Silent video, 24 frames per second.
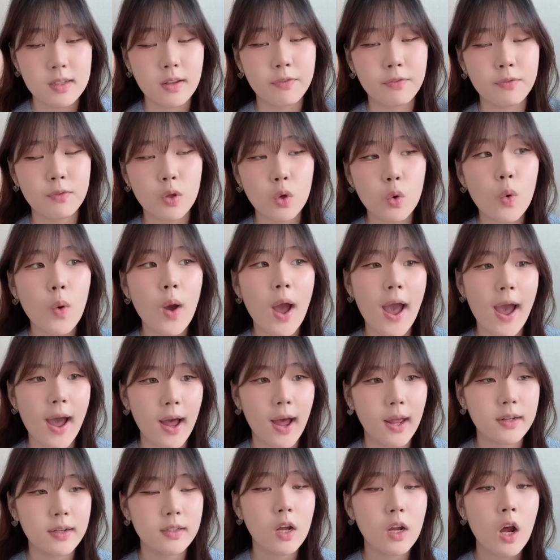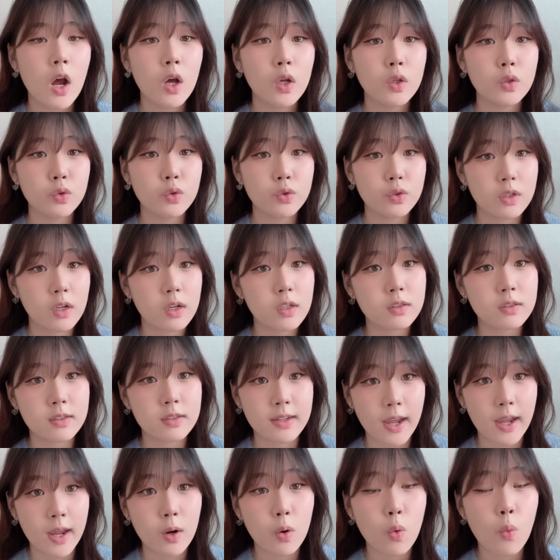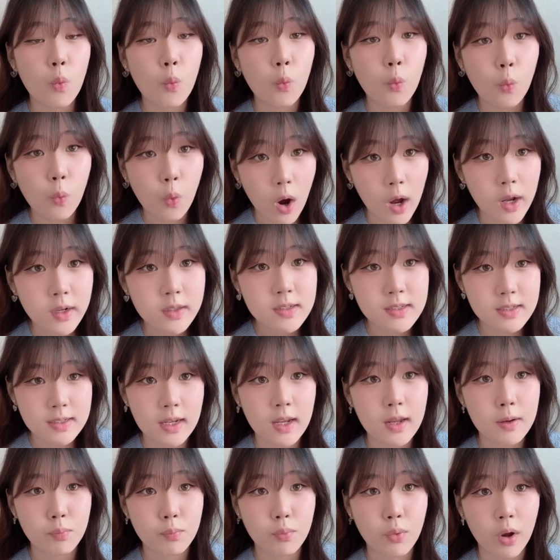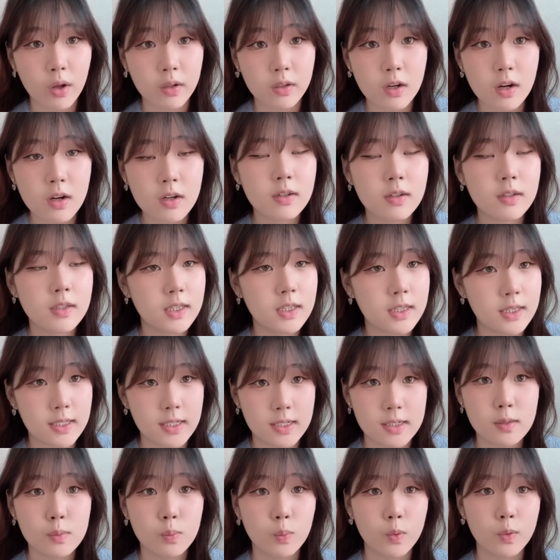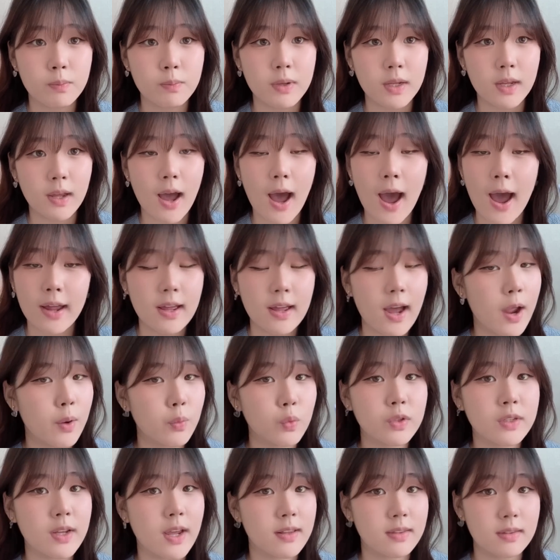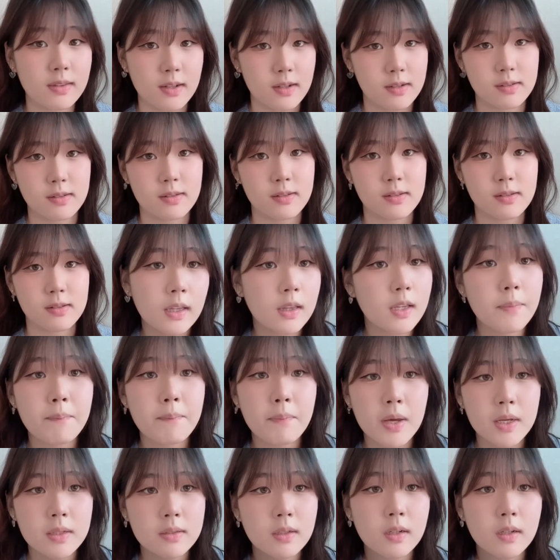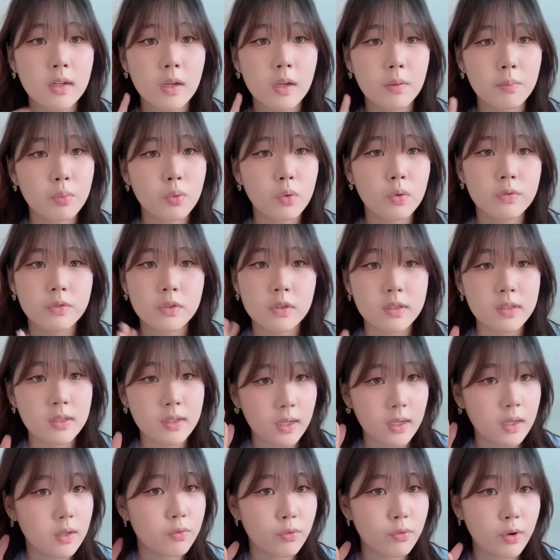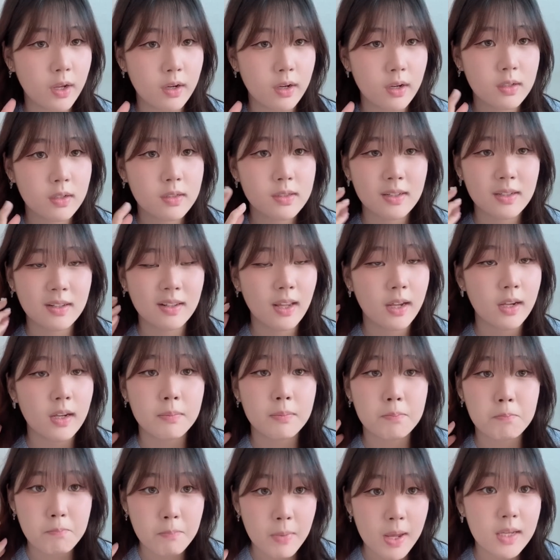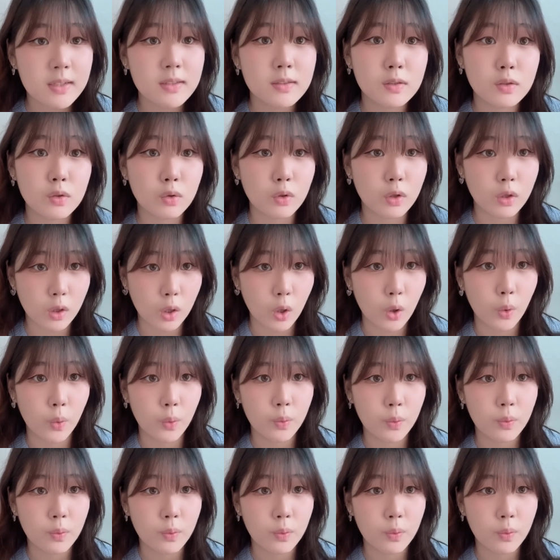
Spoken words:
If you had to just get one skin product, this would be, I would get this. It amazingly improves your skin radiance. It makes you glow.